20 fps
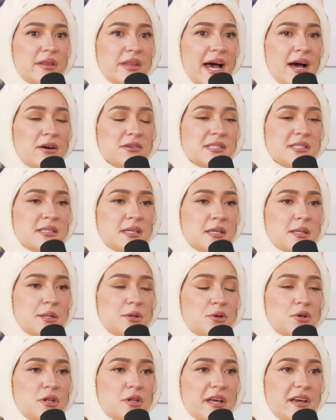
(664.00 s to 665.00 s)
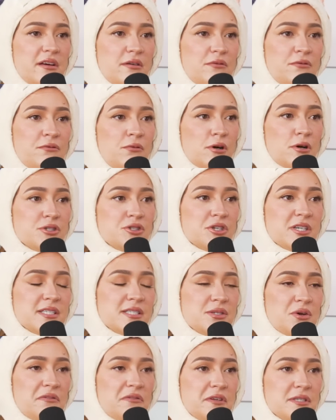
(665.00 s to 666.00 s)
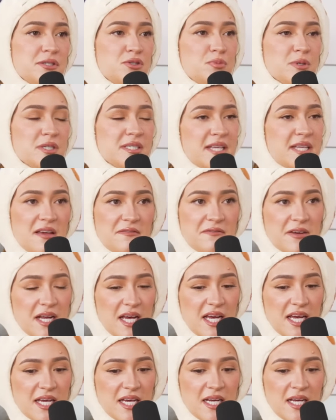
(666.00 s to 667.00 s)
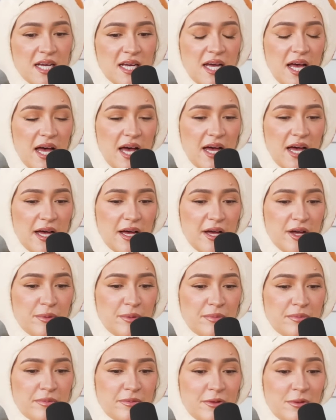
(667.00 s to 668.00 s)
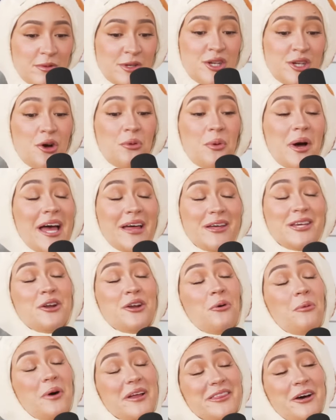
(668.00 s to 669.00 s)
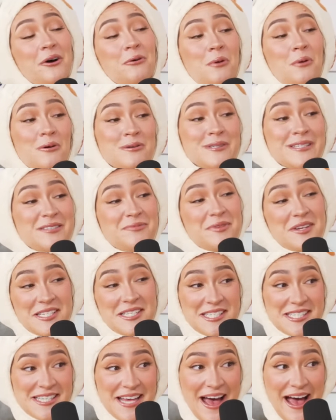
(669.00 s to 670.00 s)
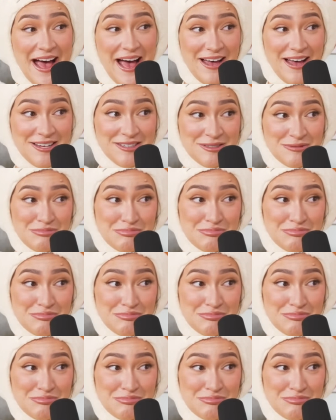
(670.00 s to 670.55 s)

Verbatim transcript: the house is a literal like fortress. So I feel super safe in it. Um, you know what, you know what though? Rosie's been sad.